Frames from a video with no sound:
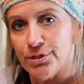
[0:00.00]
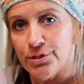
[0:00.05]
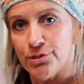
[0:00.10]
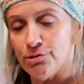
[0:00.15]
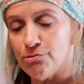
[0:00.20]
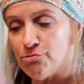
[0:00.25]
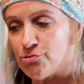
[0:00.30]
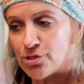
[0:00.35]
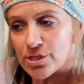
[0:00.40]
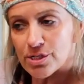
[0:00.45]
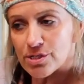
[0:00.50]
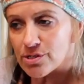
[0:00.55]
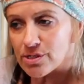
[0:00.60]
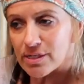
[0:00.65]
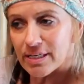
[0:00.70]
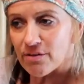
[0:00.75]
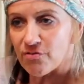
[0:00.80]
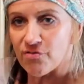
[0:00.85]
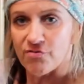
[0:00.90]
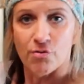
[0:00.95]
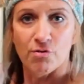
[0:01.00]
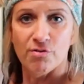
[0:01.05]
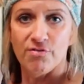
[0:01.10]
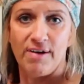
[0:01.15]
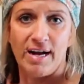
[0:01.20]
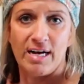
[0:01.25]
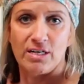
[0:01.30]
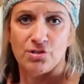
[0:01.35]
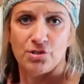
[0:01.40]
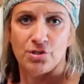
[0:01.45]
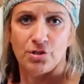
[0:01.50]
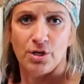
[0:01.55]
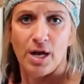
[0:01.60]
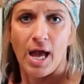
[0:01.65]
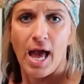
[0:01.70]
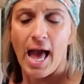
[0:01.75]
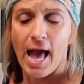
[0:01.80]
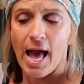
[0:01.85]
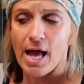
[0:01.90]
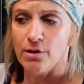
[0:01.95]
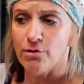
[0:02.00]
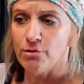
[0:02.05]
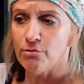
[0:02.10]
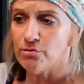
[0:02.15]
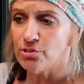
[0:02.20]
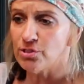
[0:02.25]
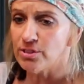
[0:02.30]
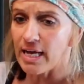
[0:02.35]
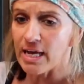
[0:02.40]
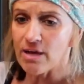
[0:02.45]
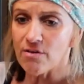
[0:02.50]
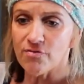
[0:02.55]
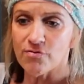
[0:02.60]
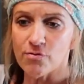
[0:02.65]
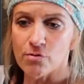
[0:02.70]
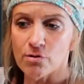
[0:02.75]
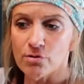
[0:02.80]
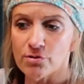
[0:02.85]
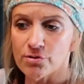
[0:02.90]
you just get full faster and you stay full.